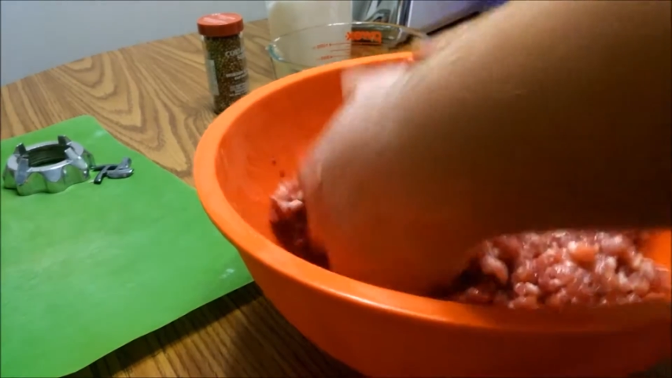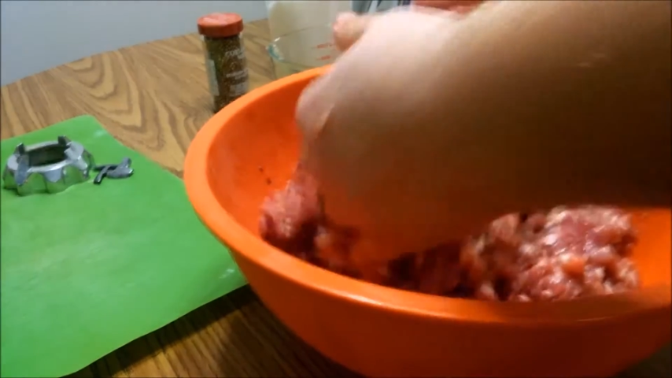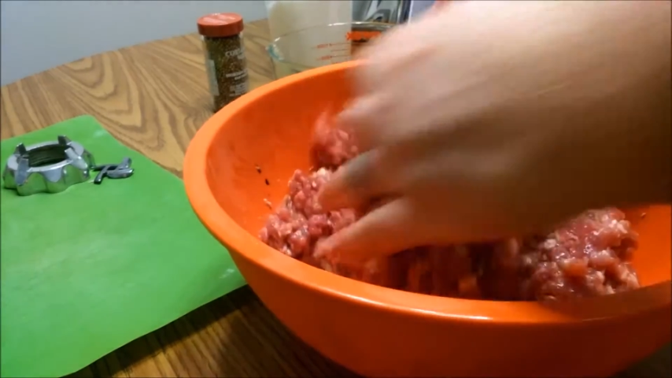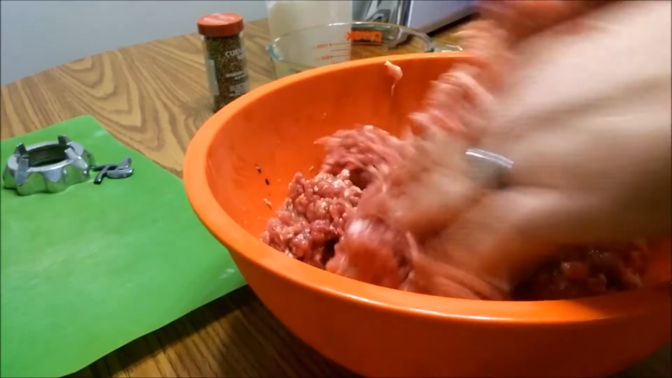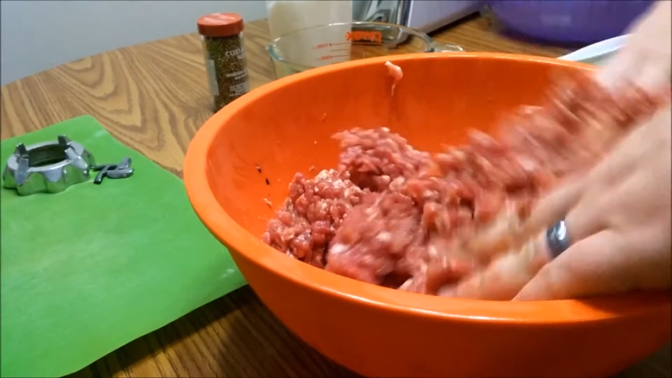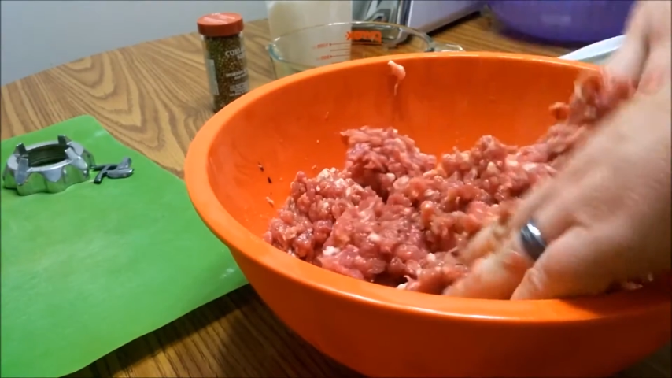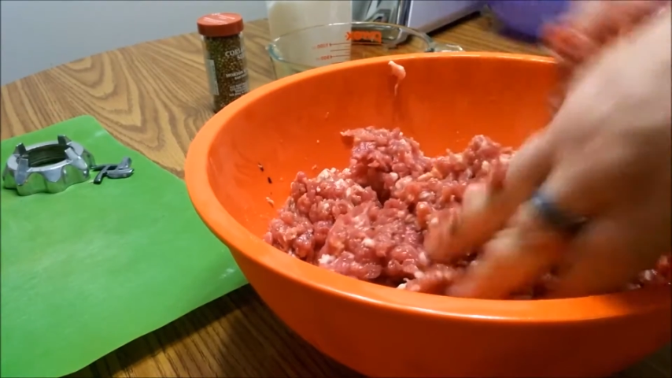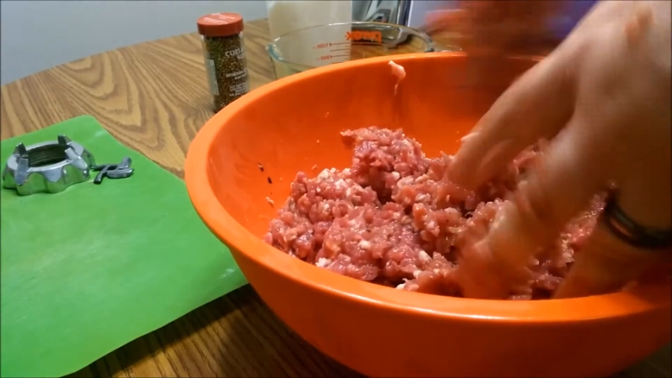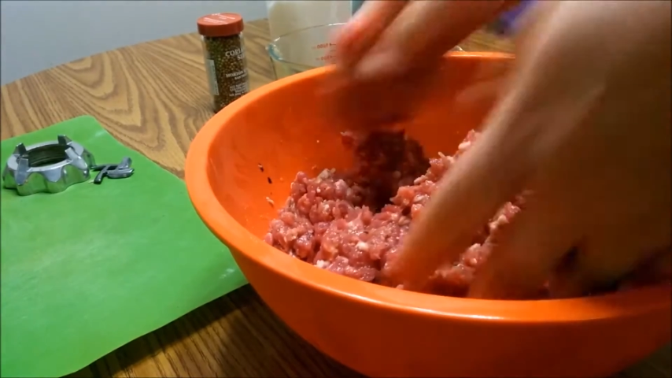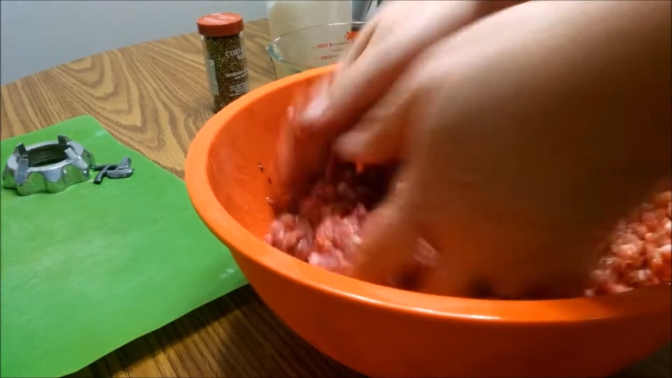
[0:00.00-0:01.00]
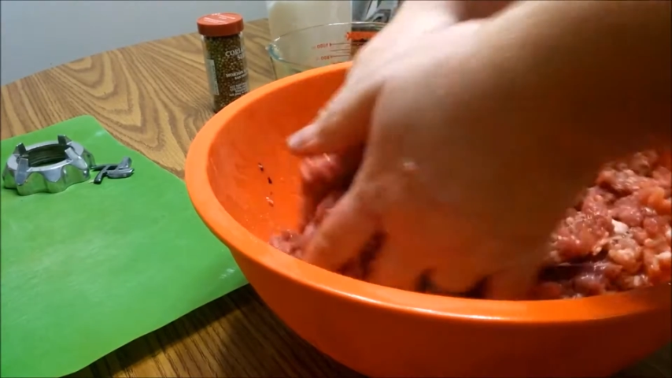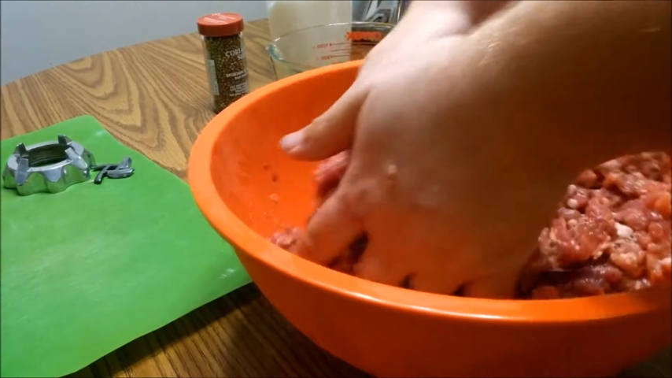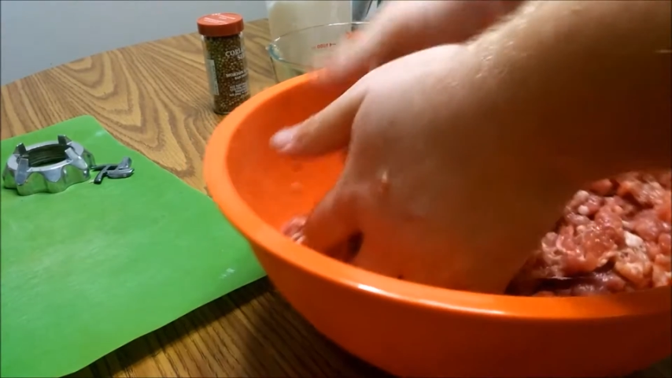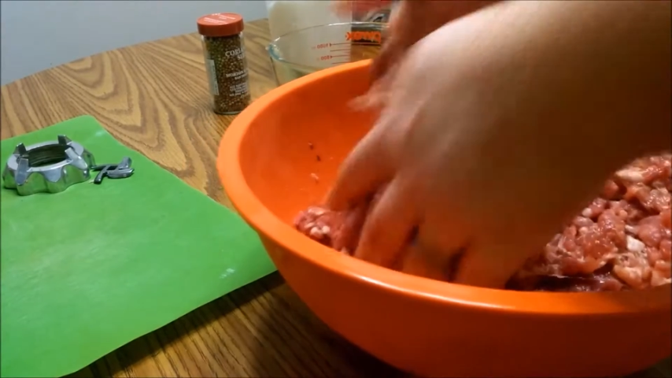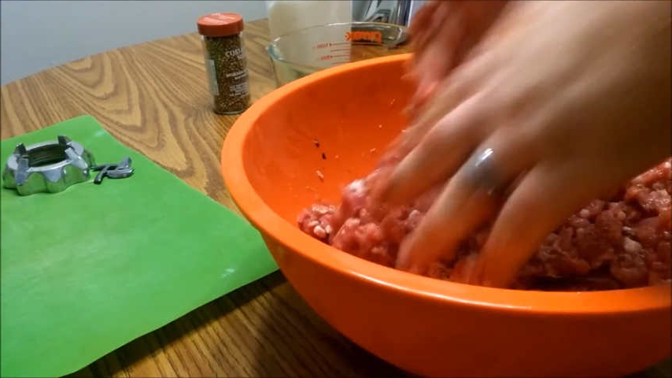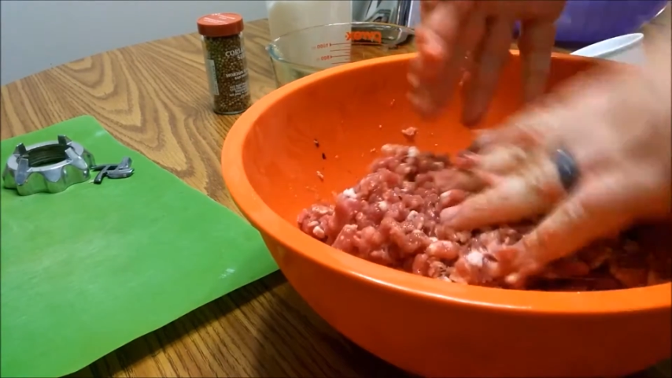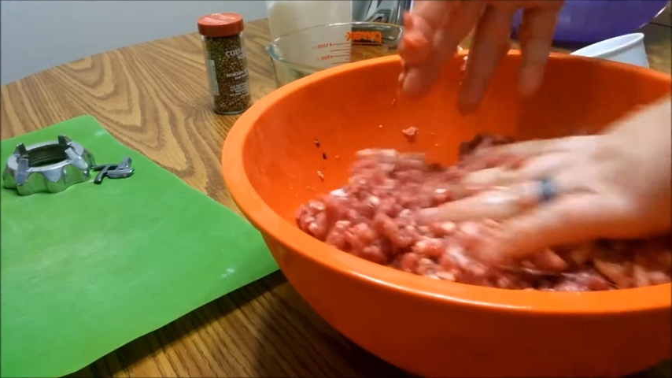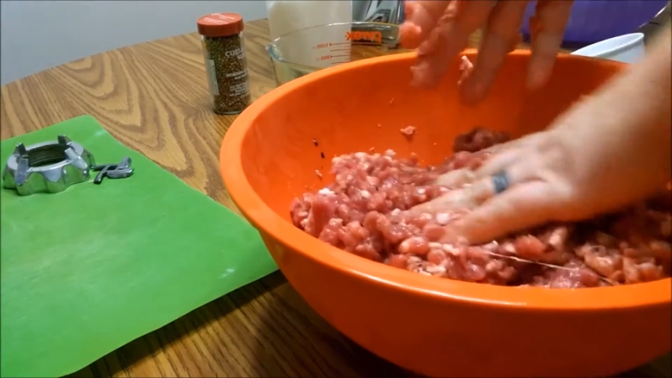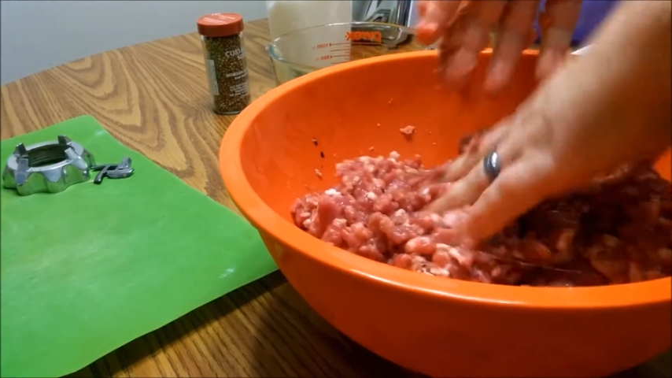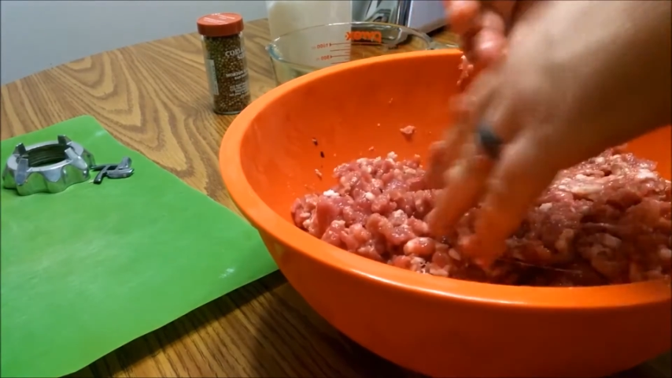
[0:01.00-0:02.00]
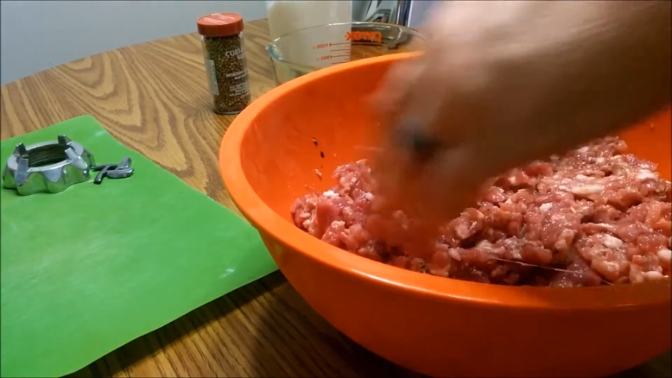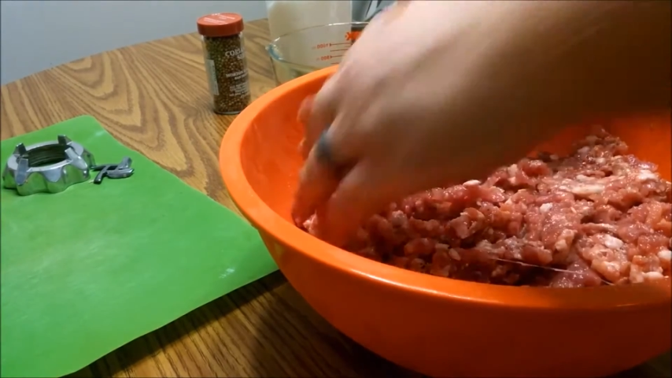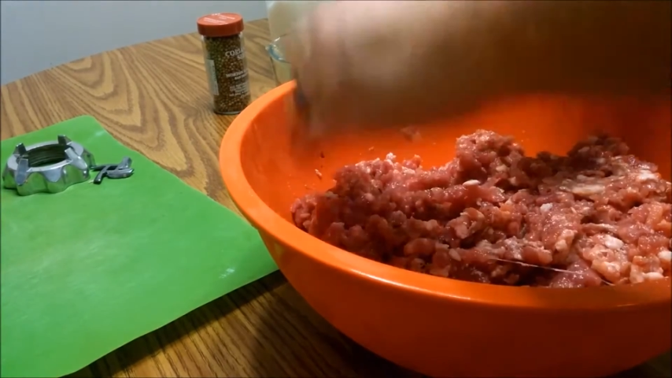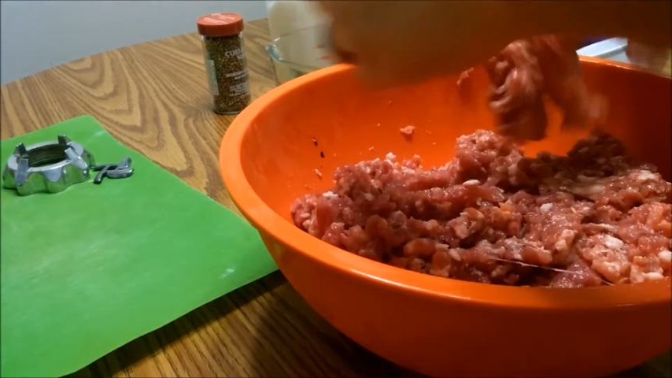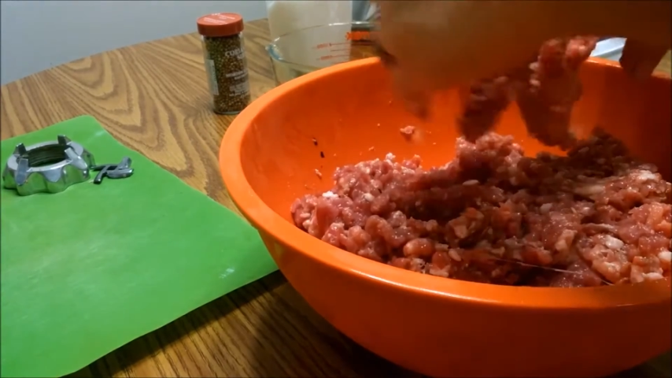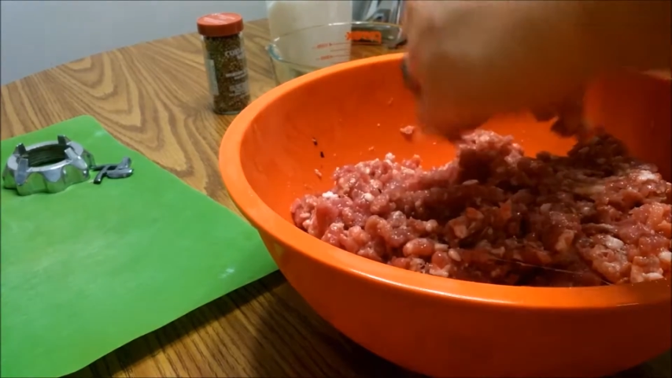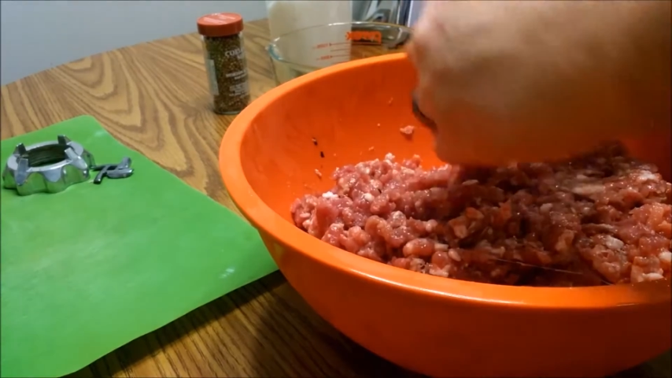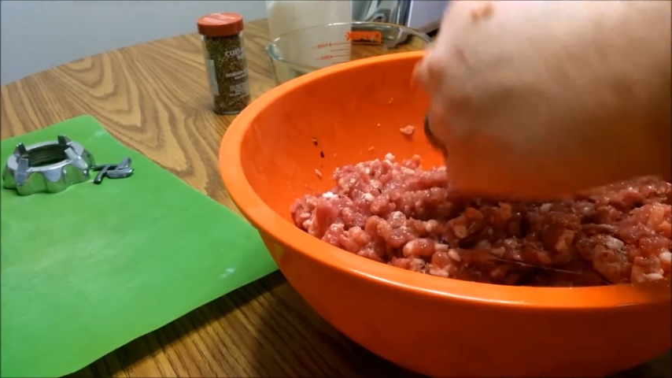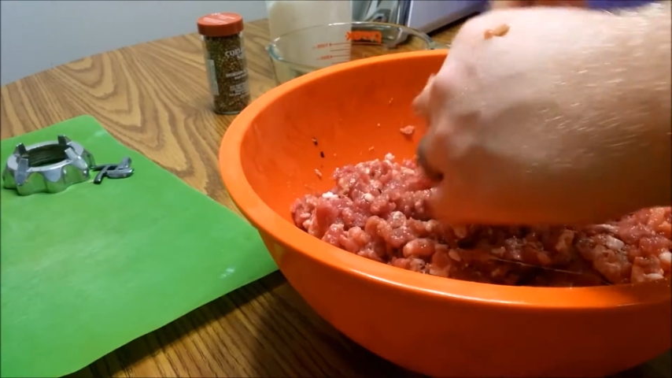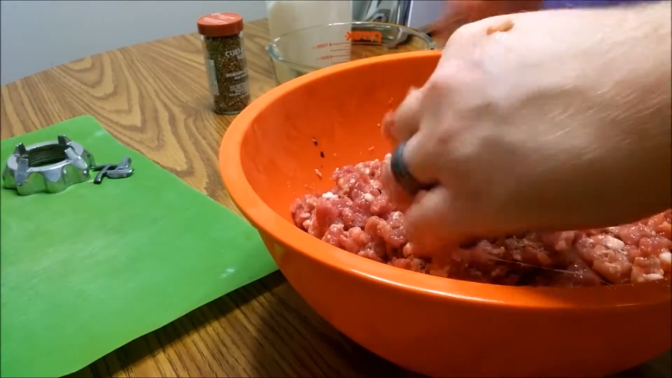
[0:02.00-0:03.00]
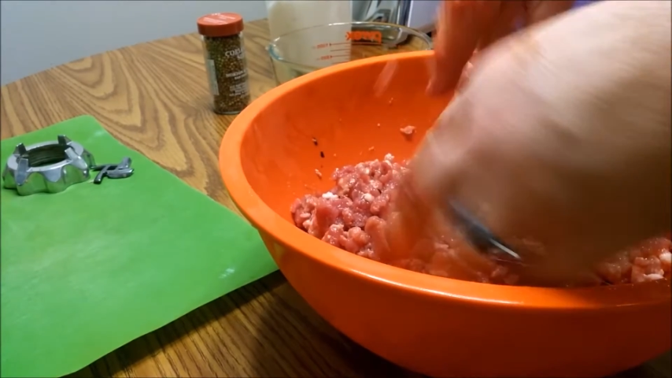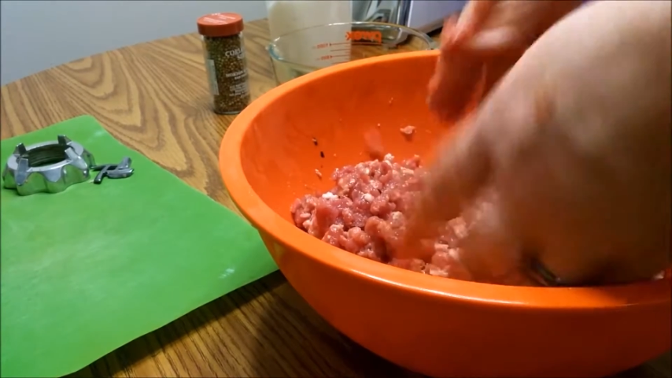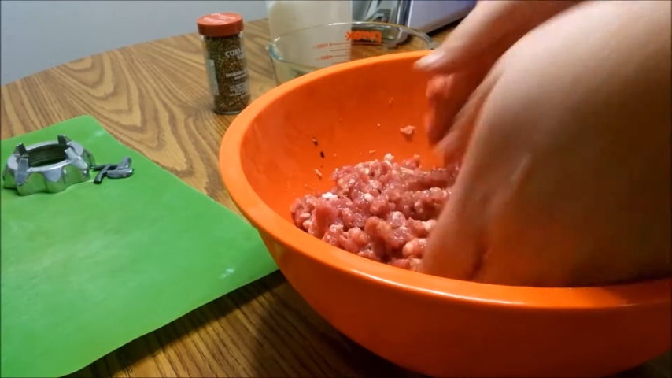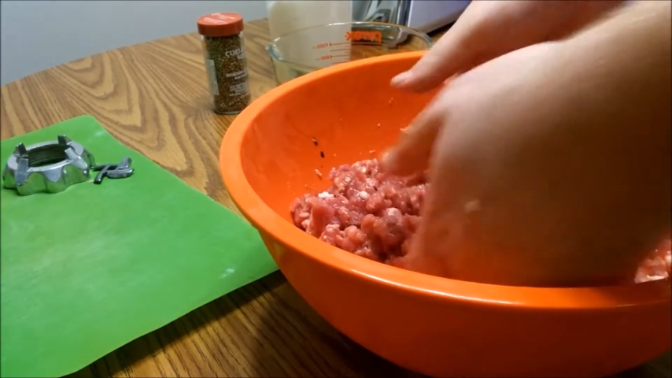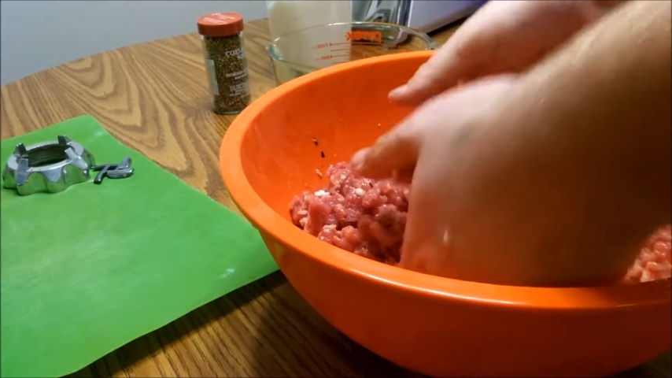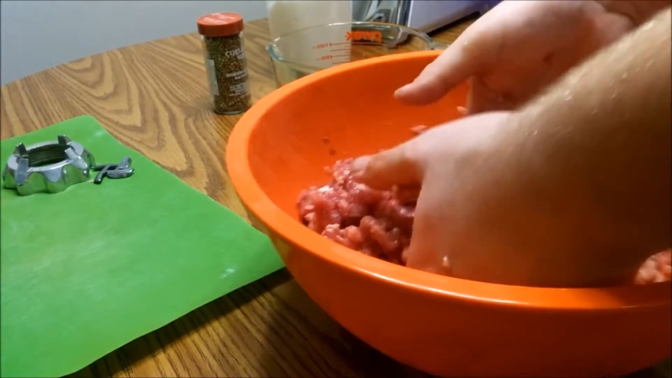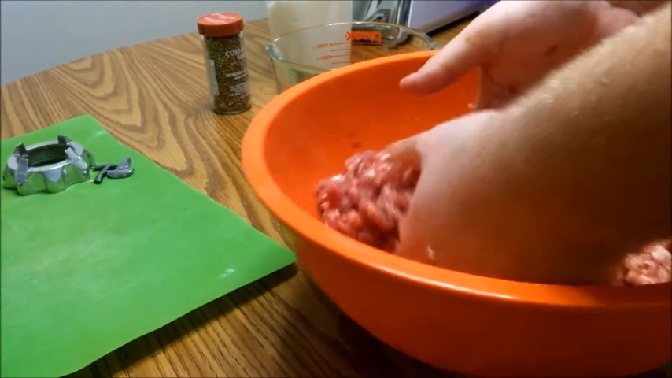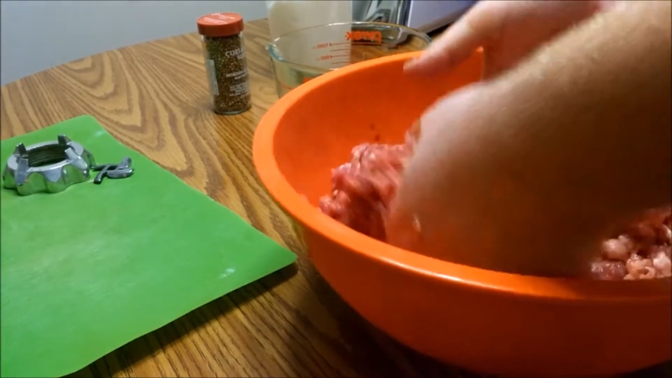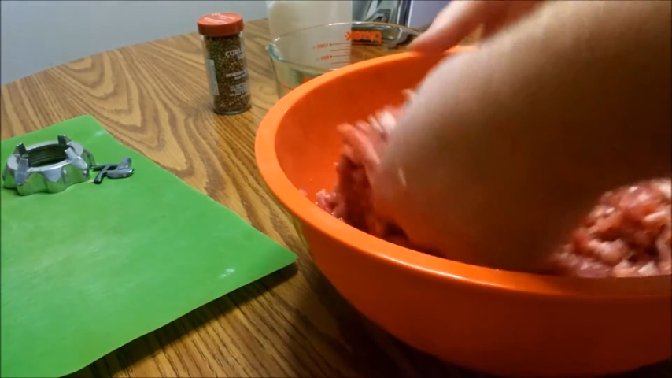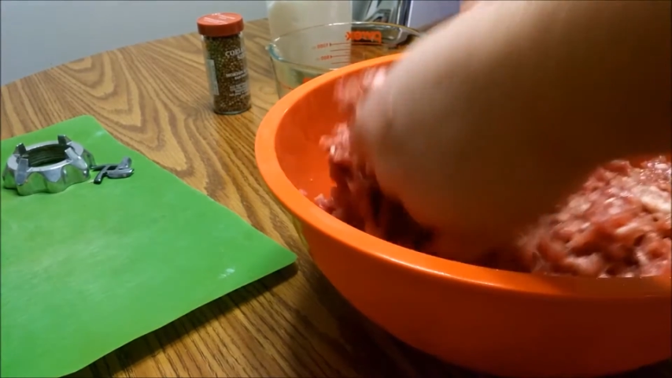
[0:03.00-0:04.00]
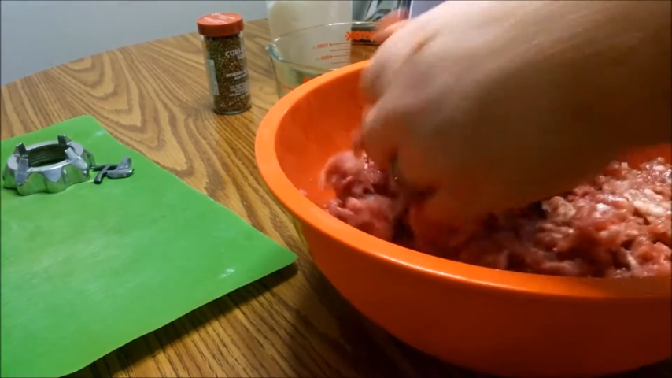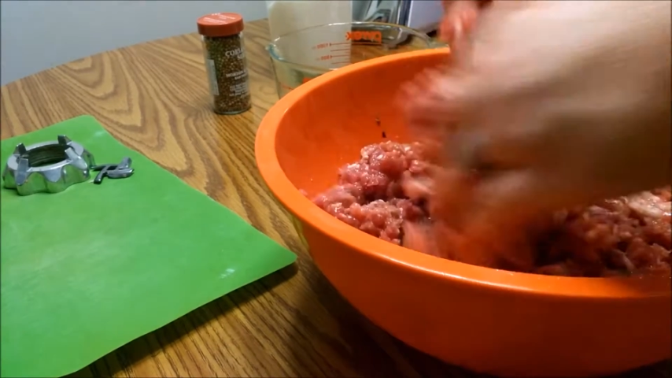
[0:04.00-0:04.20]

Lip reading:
(no speaker visible)